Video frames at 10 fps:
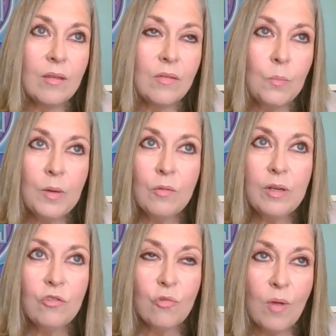
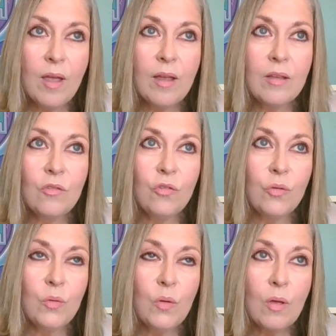Spirit tried
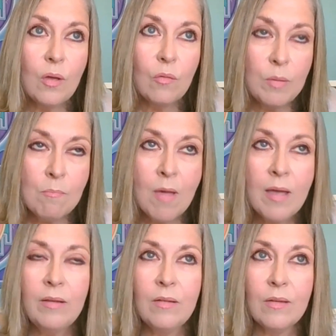to
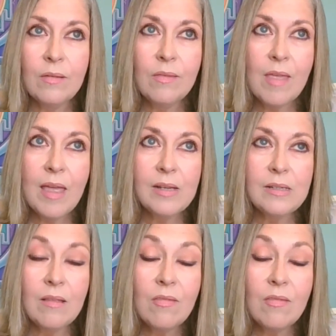remind us that